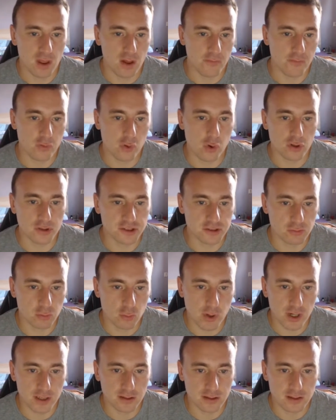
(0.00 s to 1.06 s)
Of course,
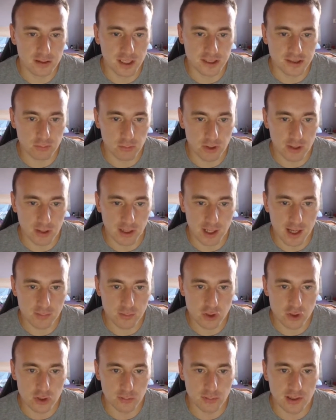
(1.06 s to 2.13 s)
white doesn't want to
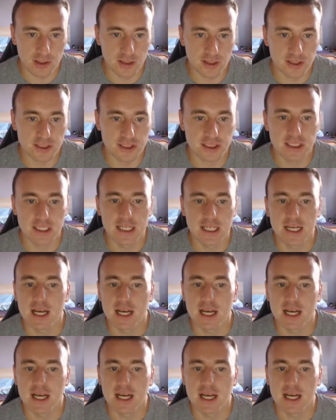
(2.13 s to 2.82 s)
capture because